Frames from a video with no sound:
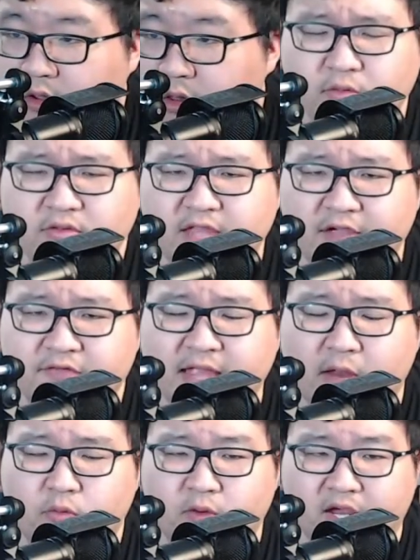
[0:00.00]
I would definitely
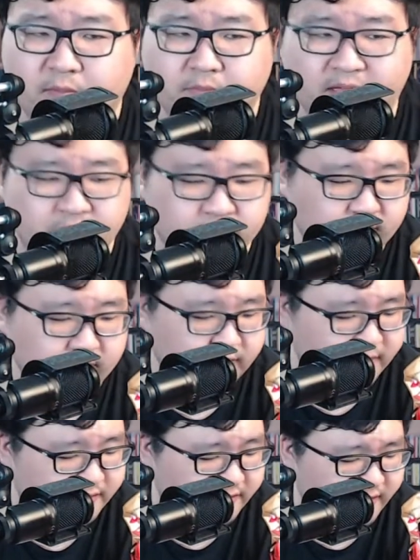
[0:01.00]
not recommend
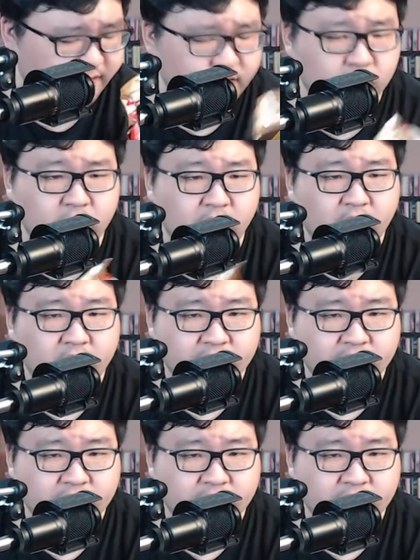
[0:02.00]
the seafood